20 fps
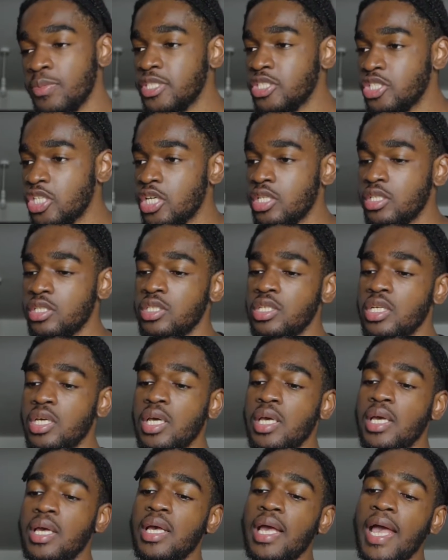journey,
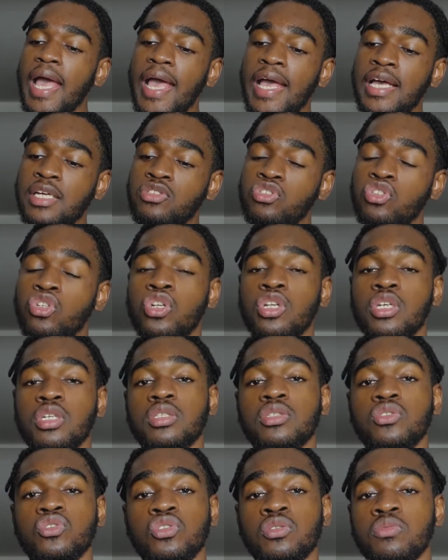and you're
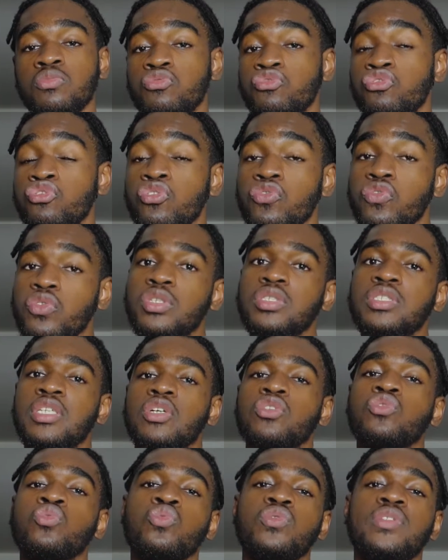looking to improve your
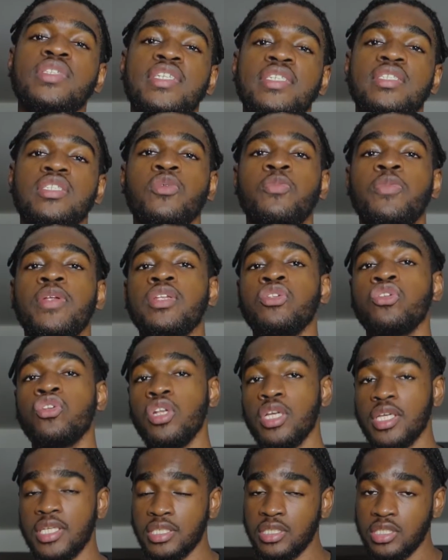sexual discipline, you're
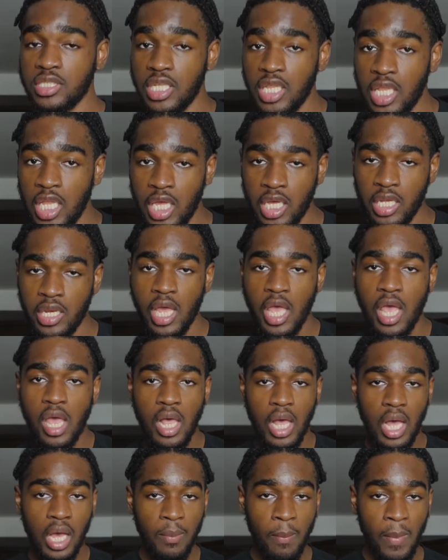looking to learn
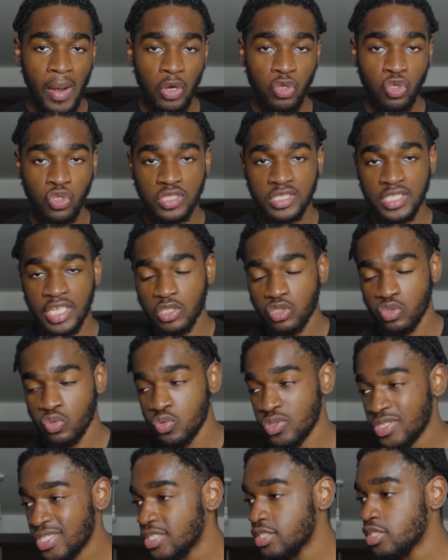about your
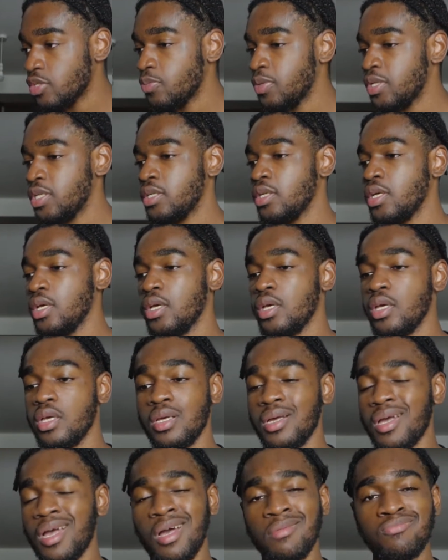sexual discipline.
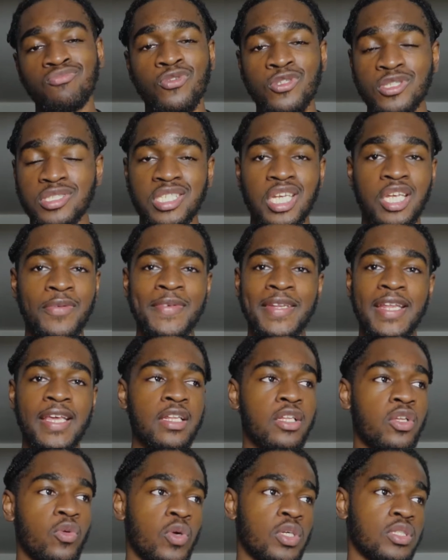I'm not shaming
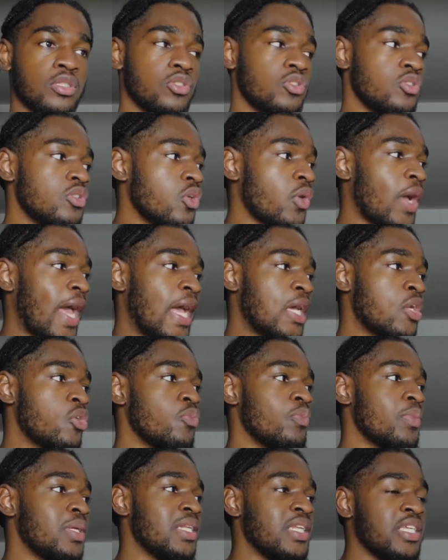anyone, I
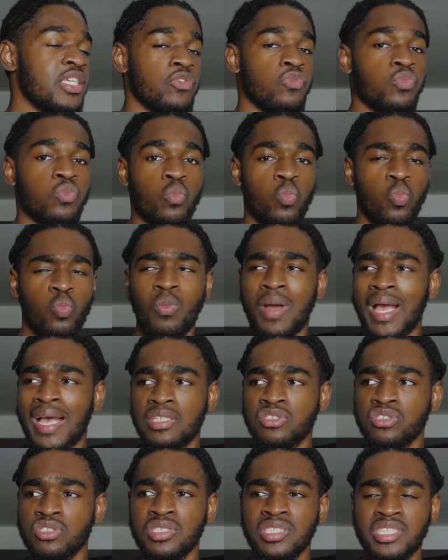don't believe
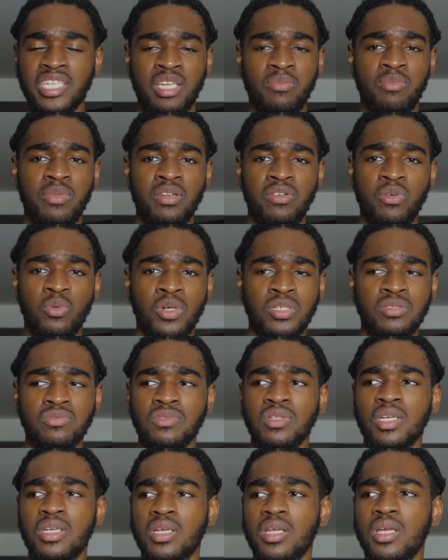I should shame anyone.
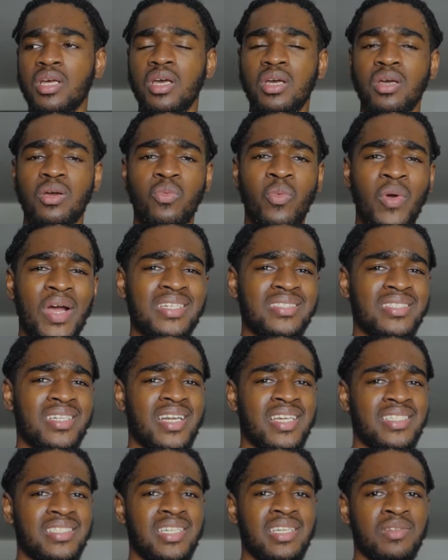Why should
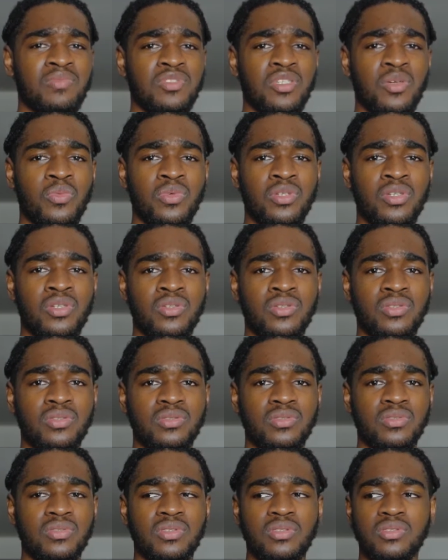I shame someone
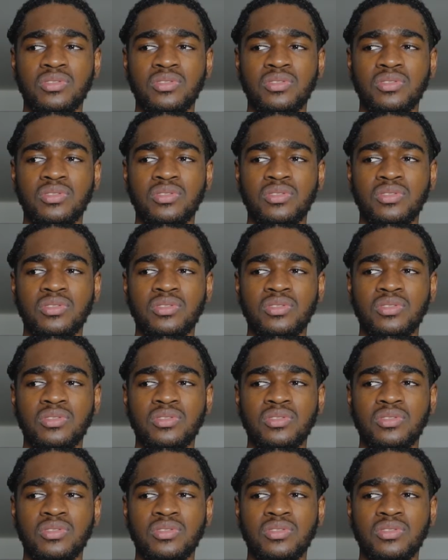else?